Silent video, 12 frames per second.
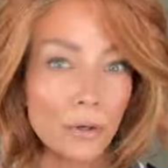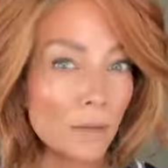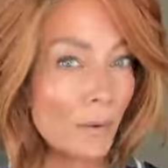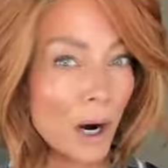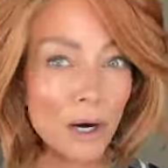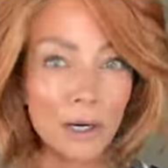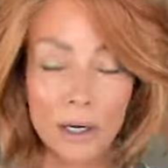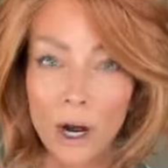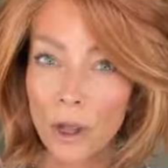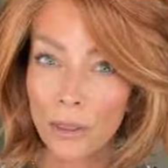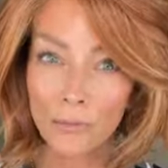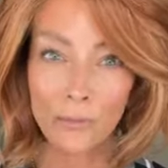you could part it
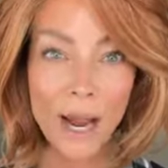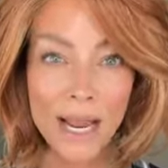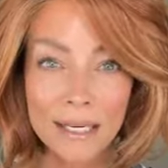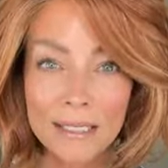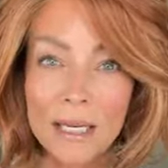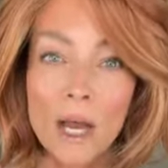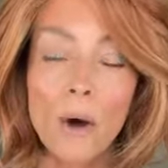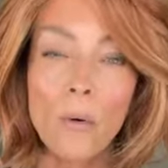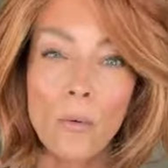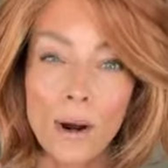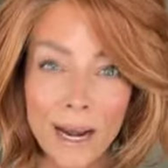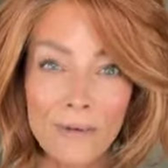on the right,
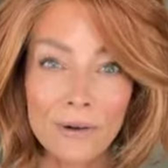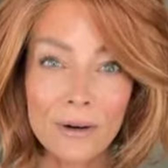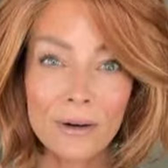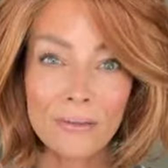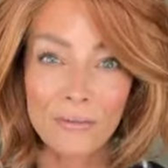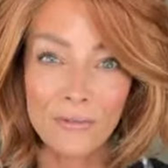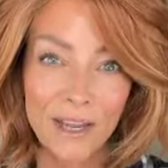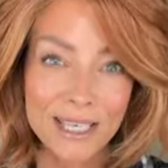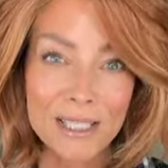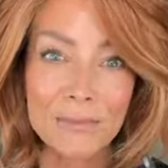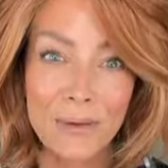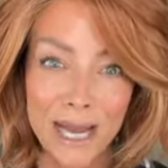whatever
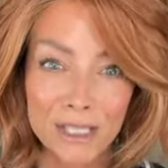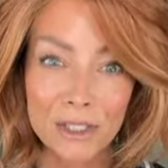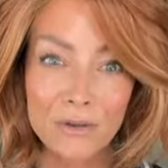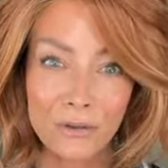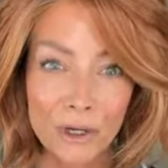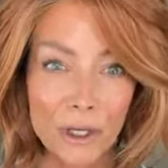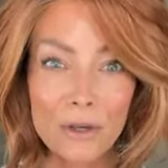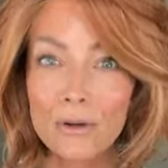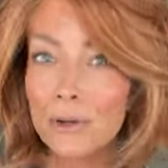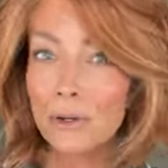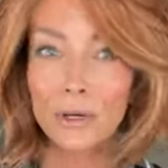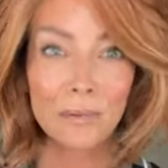fits best for
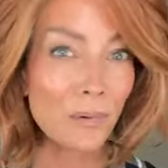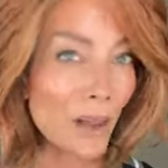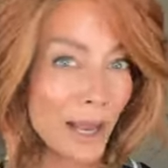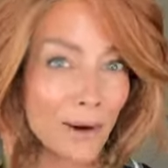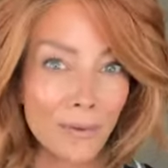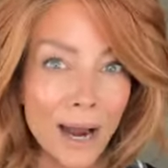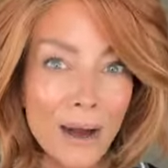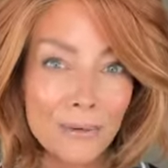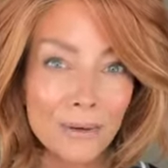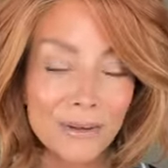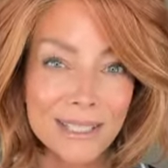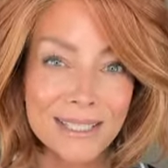you. You could play
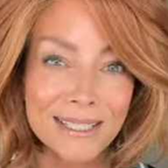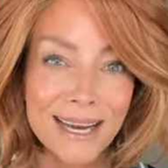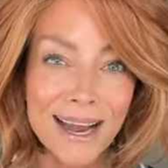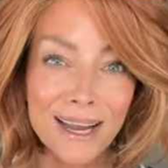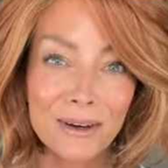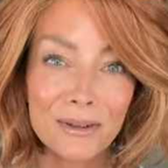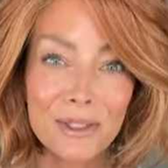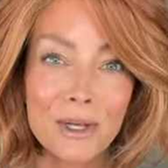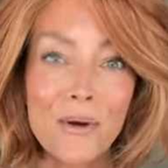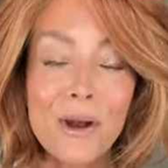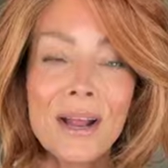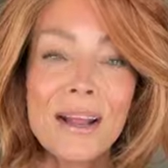around with the style.
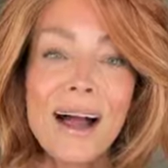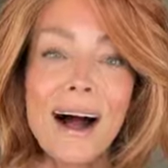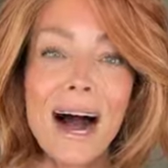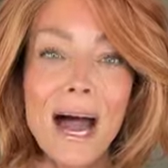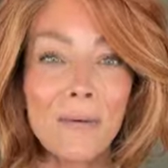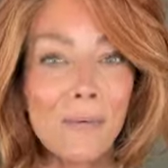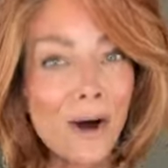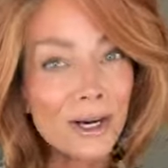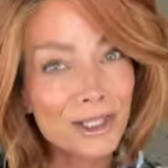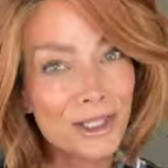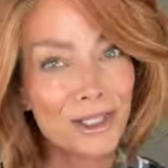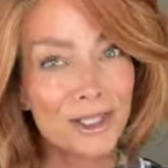So I
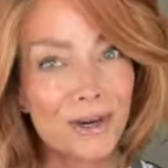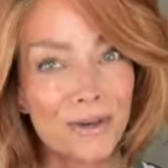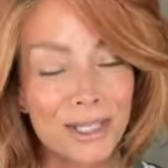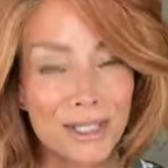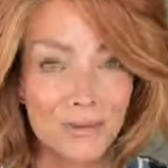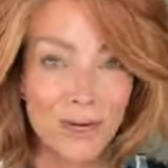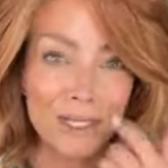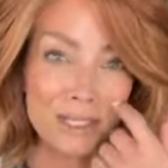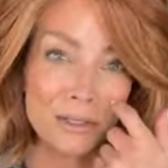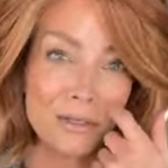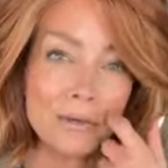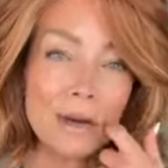wanted to show this one
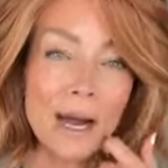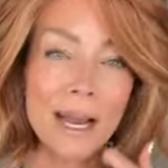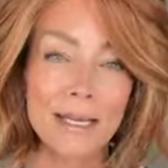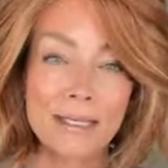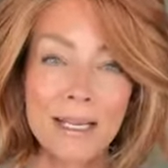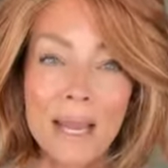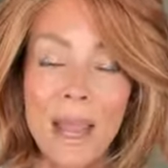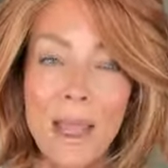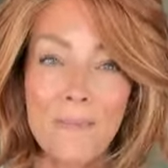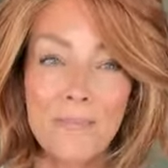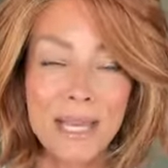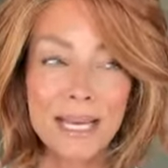to you guys
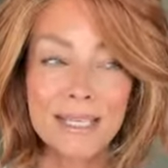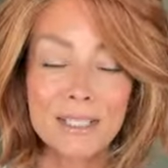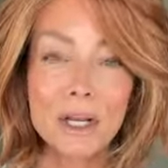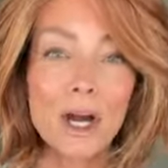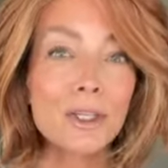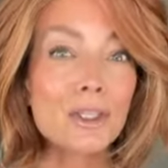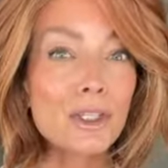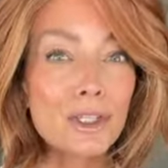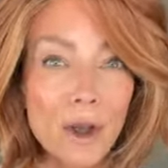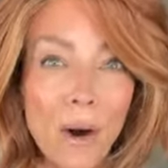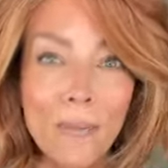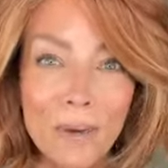because it got
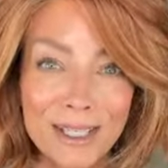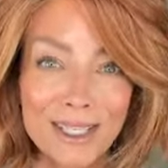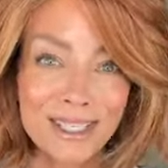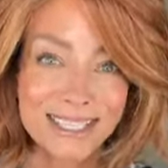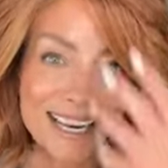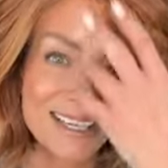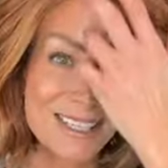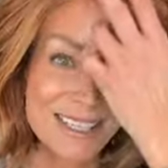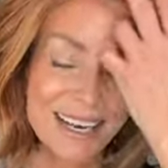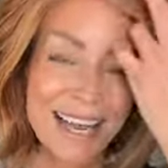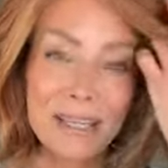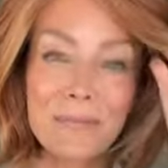so much
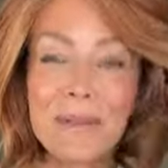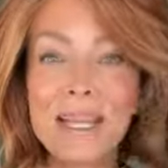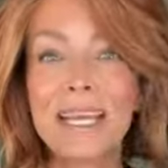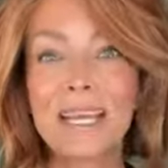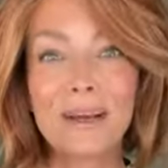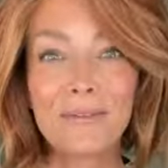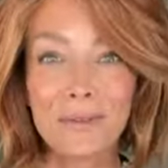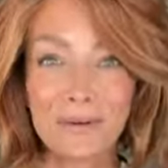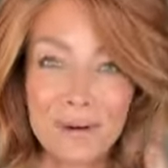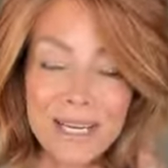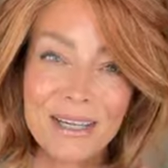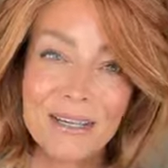attention at the beginning of
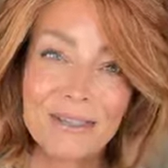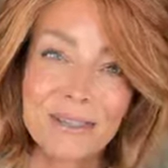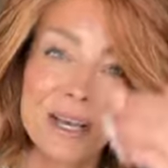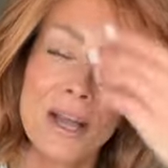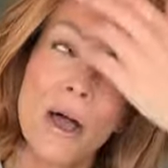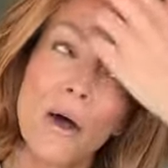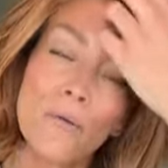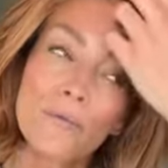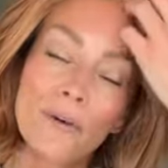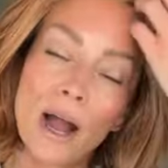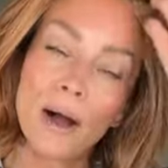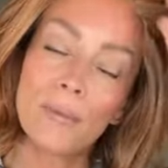the reels
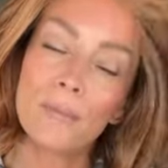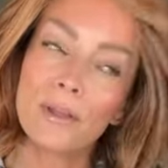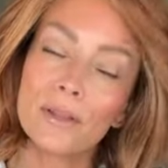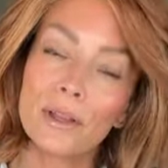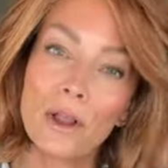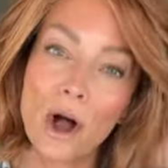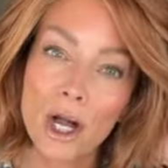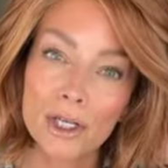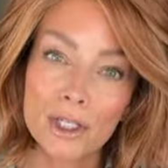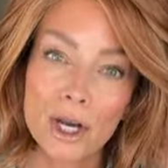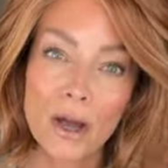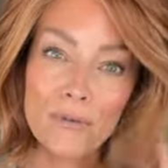from the
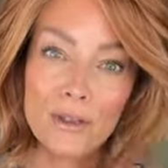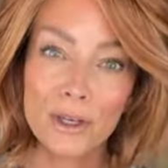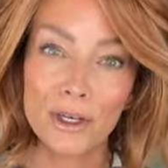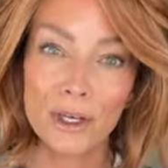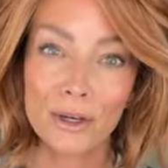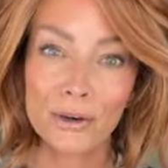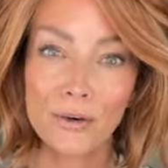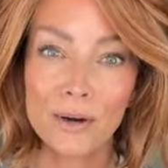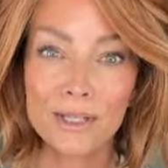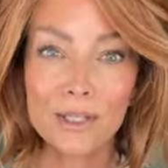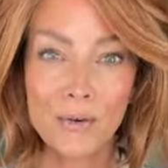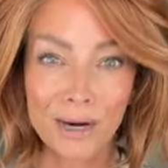launch of the
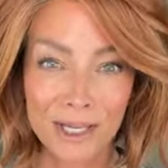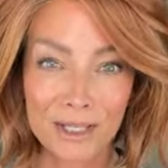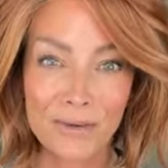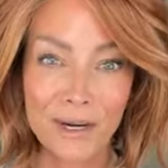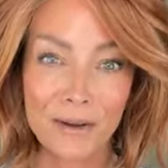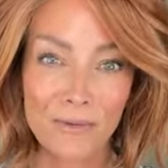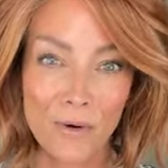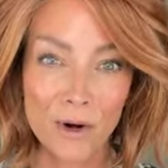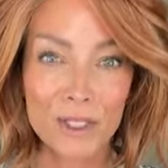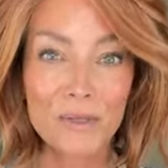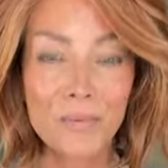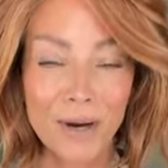new
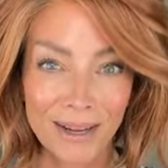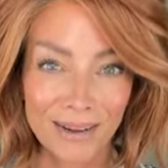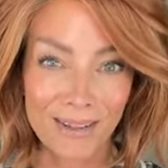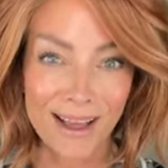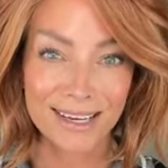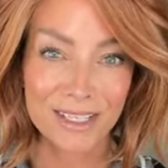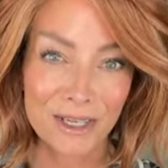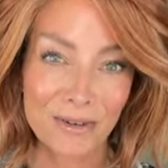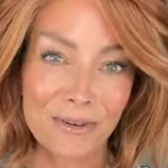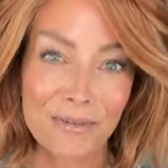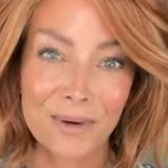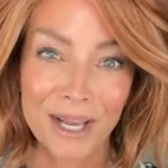2024 spring
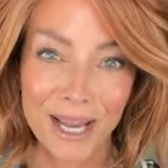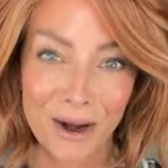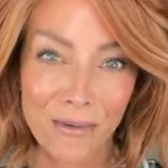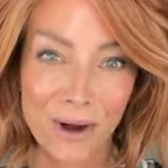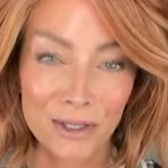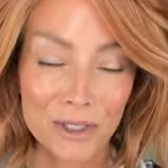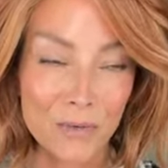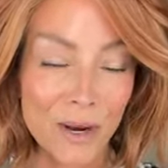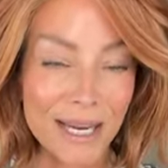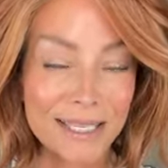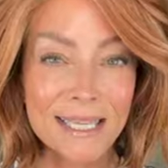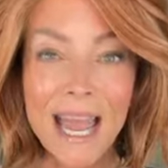collection from Raquel Welch
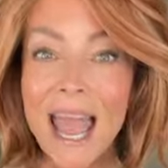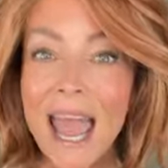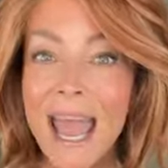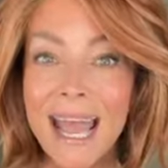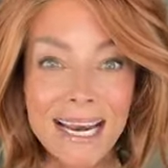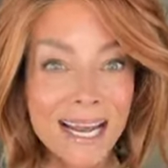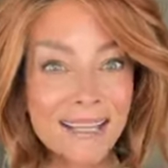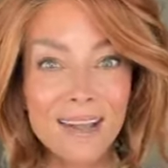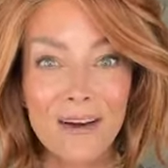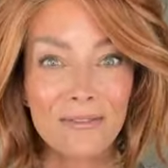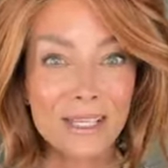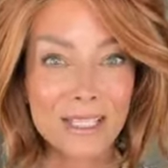Wigs. And I
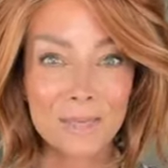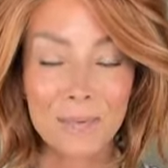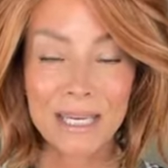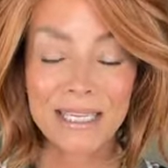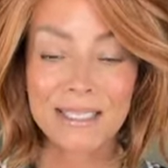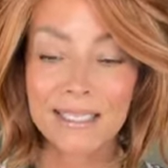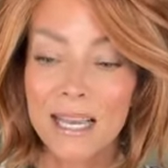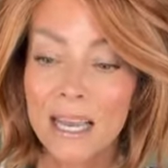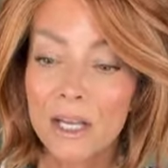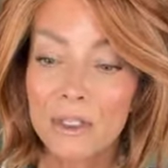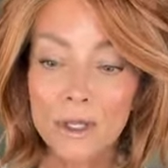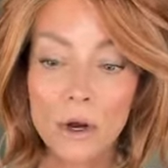love this piece.
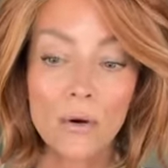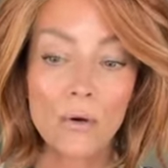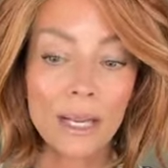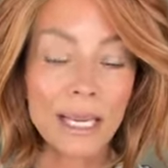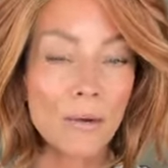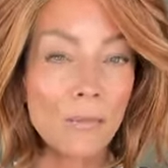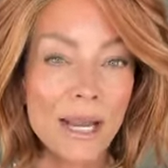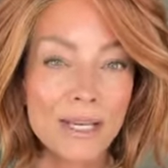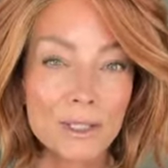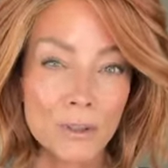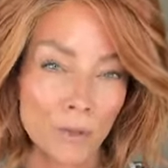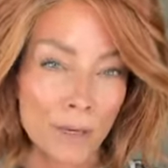So it
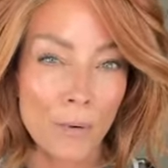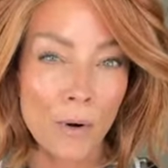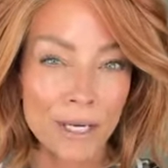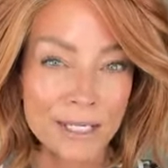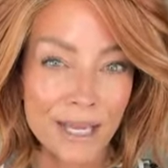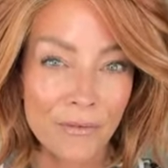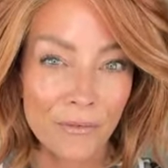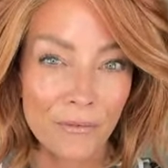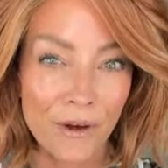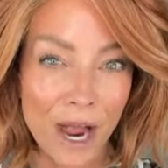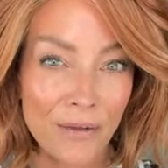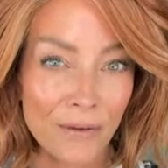weighs
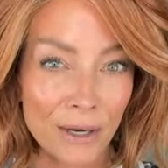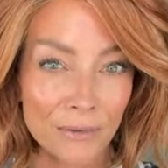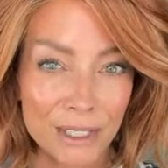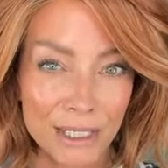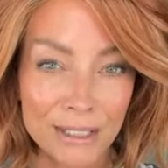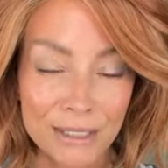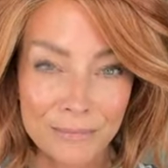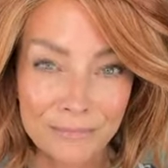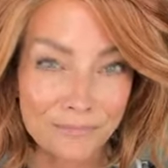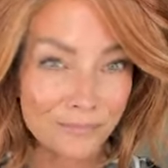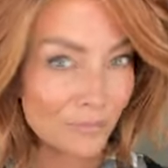3.75 ounces